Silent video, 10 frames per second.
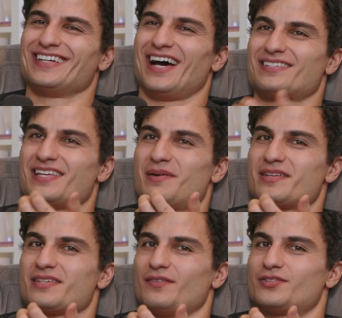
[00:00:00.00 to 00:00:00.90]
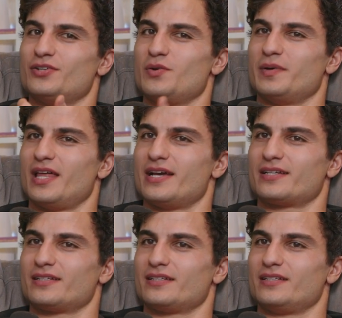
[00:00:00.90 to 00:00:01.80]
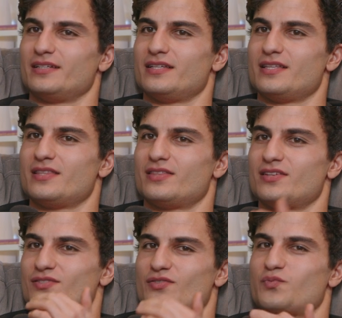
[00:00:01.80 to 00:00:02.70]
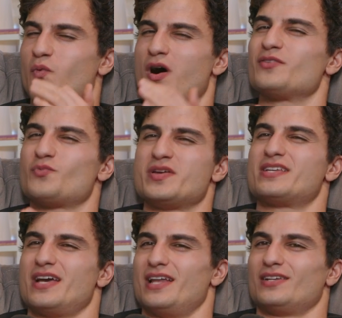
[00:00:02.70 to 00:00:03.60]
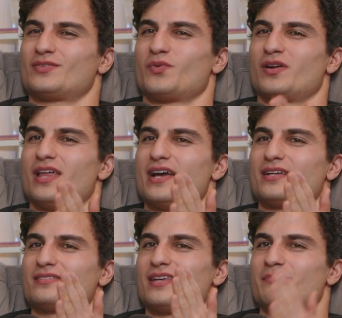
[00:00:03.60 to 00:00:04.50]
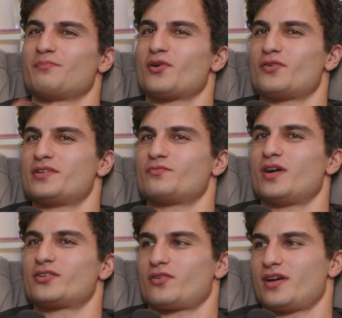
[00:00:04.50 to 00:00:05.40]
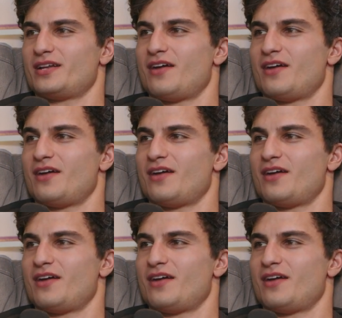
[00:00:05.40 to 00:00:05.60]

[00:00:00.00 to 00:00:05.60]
I see to myself too, but like there's this one weekend where like it's like Mercury's in retrograde.